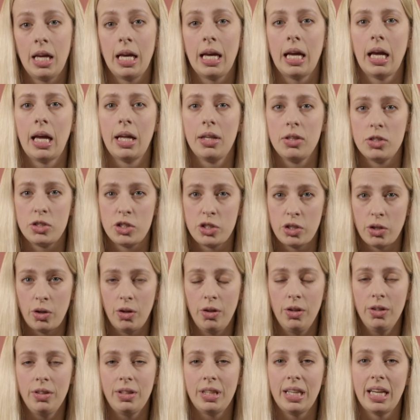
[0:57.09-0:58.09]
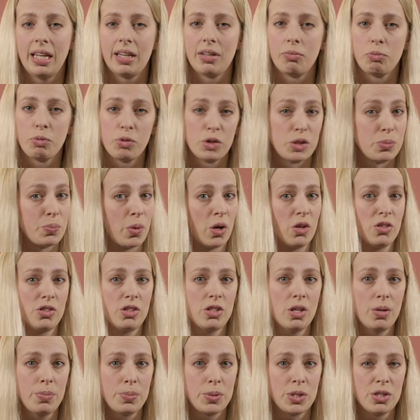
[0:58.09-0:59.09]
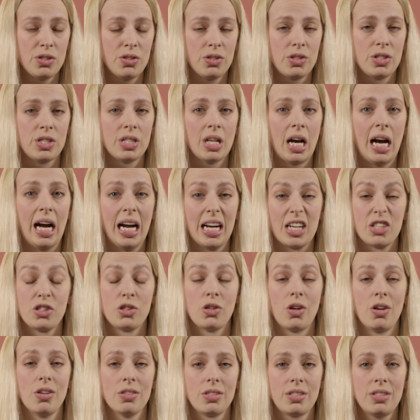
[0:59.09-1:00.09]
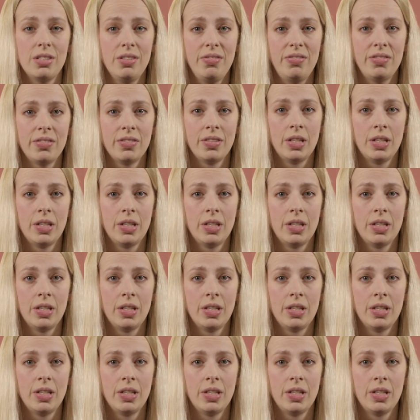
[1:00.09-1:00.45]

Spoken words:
ensure that response options are exhaustive,